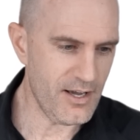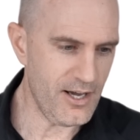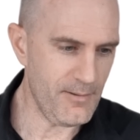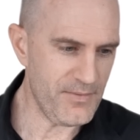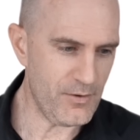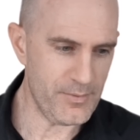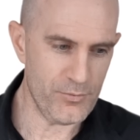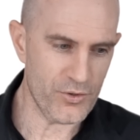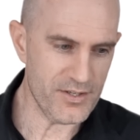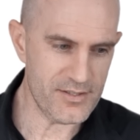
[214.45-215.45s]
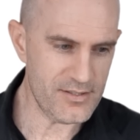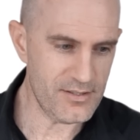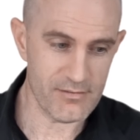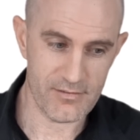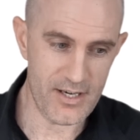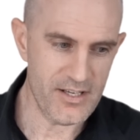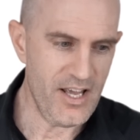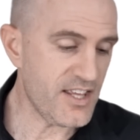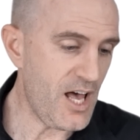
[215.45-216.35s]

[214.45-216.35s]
that will be more consistent. Great.